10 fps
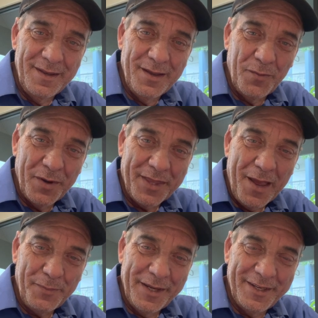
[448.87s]
And with
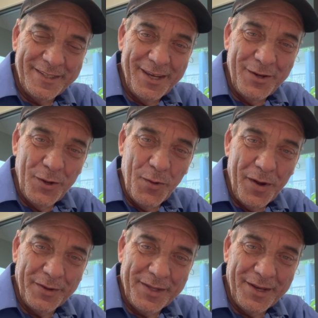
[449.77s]
that being said, you go
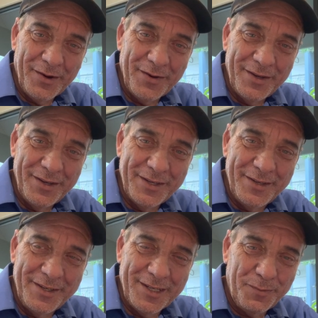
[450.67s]
out there and you
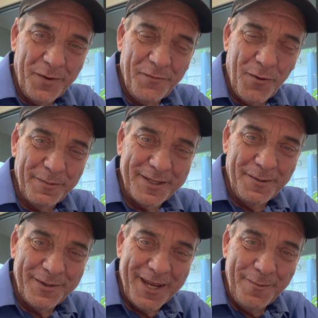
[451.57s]
just perform
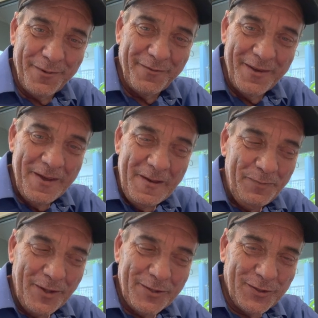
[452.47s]
some type of
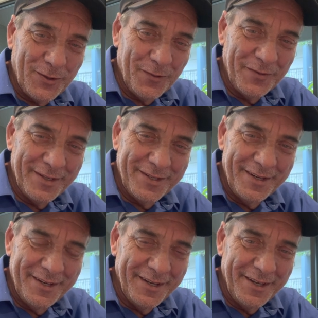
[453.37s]
service and